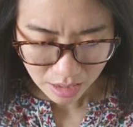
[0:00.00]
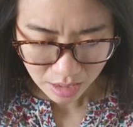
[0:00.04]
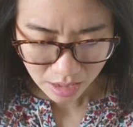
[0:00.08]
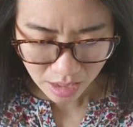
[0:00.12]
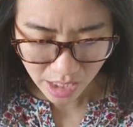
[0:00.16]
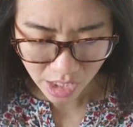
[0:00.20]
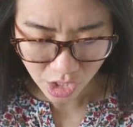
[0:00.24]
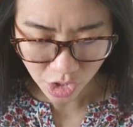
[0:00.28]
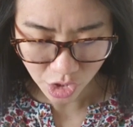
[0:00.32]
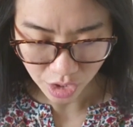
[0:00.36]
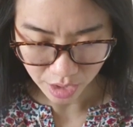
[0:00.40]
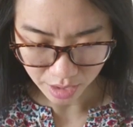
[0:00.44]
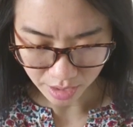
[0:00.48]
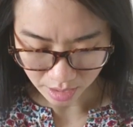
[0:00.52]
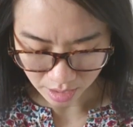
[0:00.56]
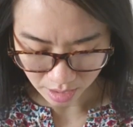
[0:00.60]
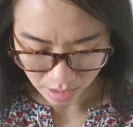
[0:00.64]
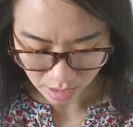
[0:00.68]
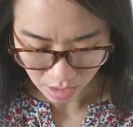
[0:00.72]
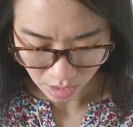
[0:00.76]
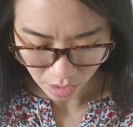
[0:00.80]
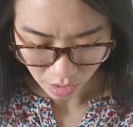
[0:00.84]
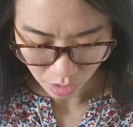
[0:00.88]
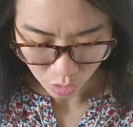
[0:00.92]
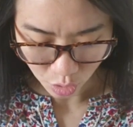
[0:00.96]
Teach
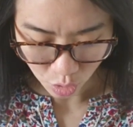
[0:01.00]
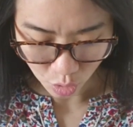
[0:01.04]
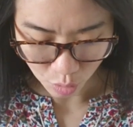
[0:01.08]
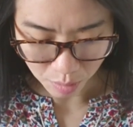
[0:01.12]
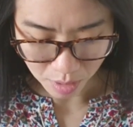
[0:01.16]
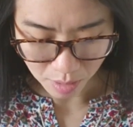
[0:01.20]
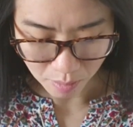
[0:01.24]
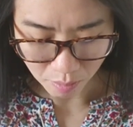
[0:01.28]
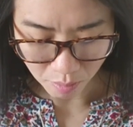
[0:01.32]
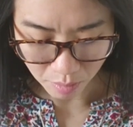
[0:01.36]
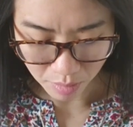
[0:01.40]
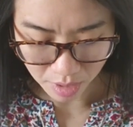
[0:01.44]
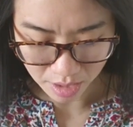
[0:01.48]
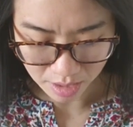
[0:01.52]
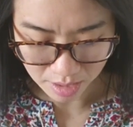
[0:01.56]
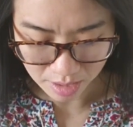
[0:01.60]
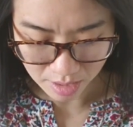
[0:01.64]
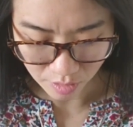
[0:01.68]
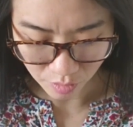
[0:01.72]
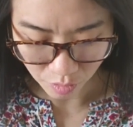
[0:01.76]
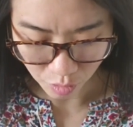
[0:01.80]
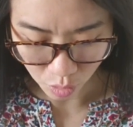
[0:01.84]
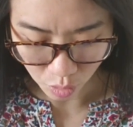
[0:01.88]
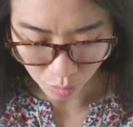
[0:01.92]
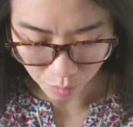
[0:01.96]
us to be
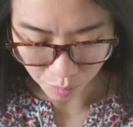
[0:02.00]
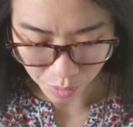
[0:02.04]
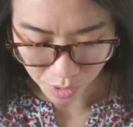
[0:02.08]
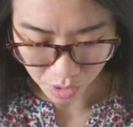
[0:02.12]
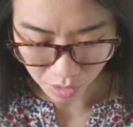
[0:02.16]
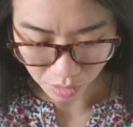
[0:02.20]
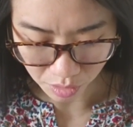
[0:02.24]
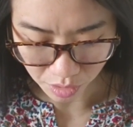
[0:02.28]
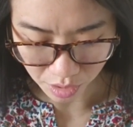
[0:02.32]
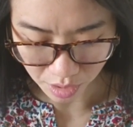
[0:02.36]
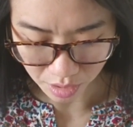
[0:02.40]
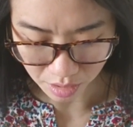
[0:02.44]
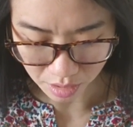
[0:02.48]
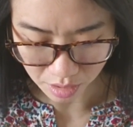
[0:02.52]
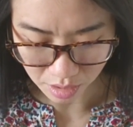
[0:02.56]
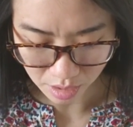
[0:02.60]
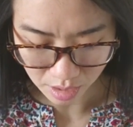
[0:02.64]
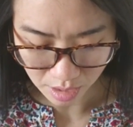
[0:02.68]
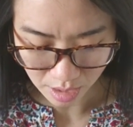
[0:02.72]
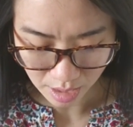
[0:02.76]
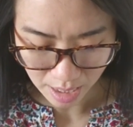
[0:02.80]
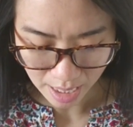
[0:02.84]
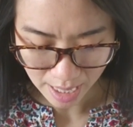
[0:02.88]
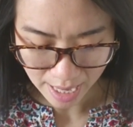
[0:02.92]
merciful builders